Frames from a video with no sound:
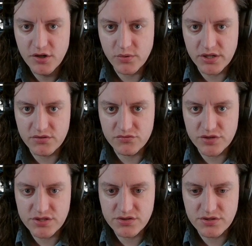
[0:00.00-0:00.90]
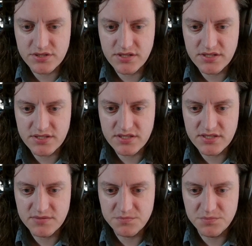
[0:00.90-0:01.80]
We're gonna resource this
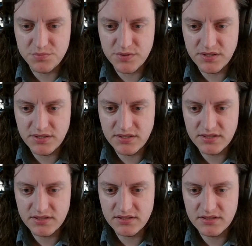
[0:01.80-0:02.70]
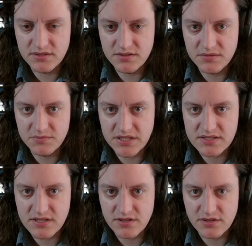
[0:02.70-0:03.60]
Sabine
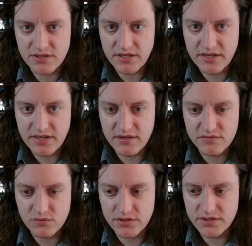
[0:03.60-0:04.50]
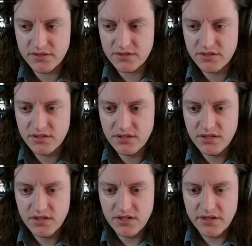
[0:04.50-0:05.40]
because I already have one.
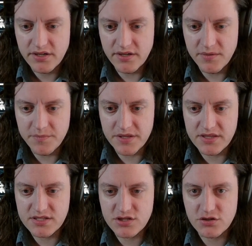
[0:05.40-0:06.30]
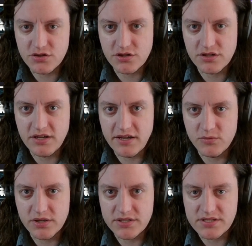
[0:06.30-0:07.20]
But this turn, I
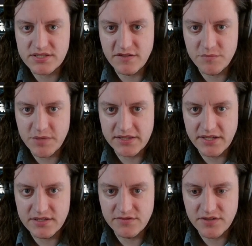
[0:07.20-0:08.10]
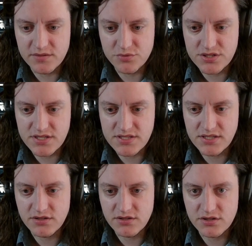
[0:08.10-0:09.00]
want to save my Leia Defiant Princess
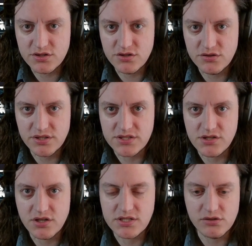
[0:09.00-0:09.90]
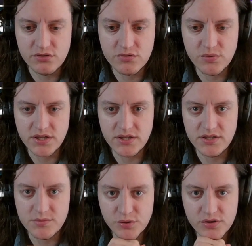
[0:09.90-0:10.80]
here to exhaust Luke when he
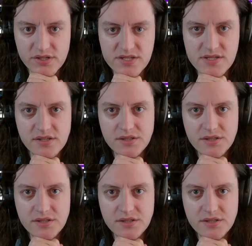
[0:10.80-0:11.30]
deploys.